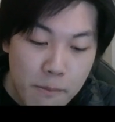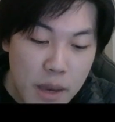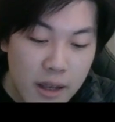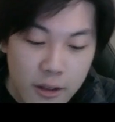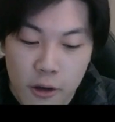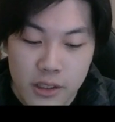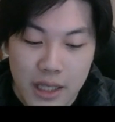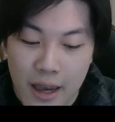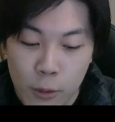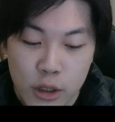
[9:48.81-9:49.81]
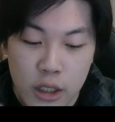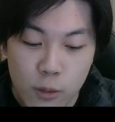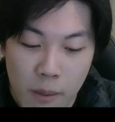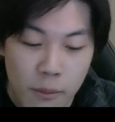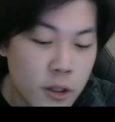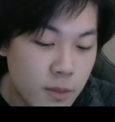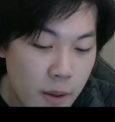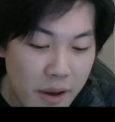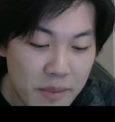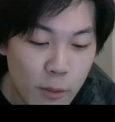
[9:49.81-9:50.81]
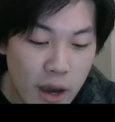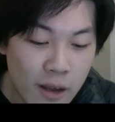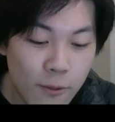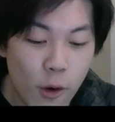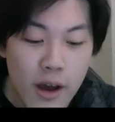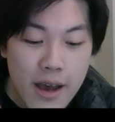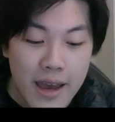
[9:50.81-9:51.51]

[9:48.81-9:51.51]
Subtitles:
Big news here, which is what most people have been waiting for,